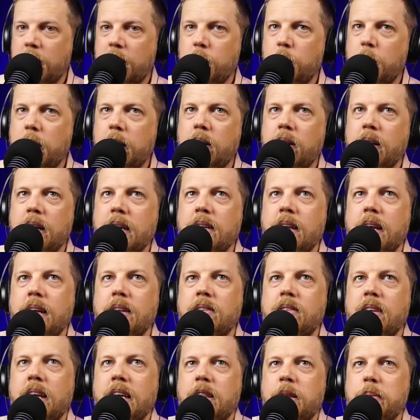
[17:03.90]
Well,
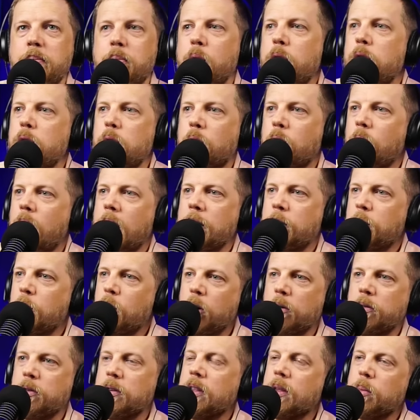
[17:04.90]
it's like the boy who cried
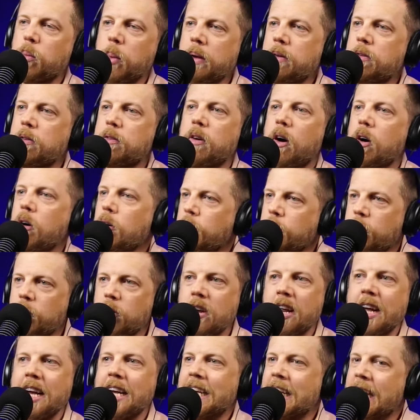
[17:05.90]
wolf. We fall
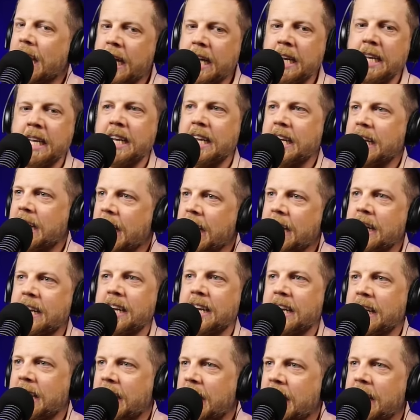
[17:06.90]
for it again and again
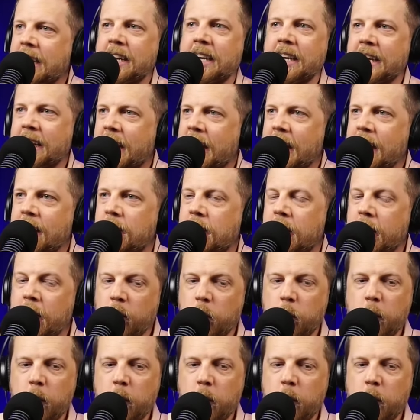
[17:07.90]
and again and again.